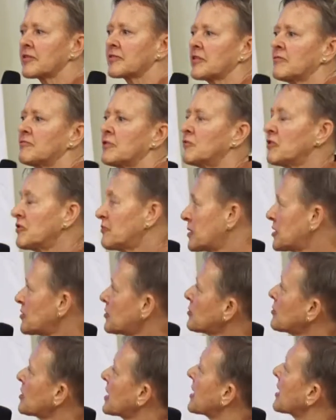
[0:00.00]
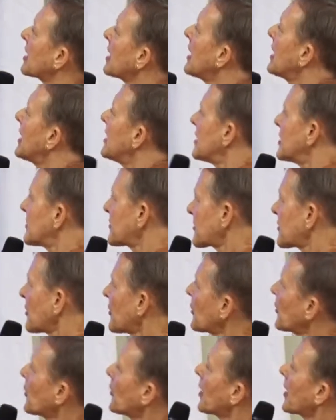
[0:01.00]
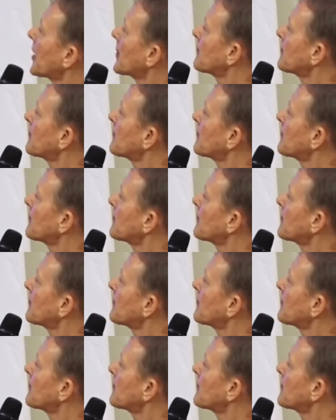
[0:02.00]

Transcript: of what we've been doing. So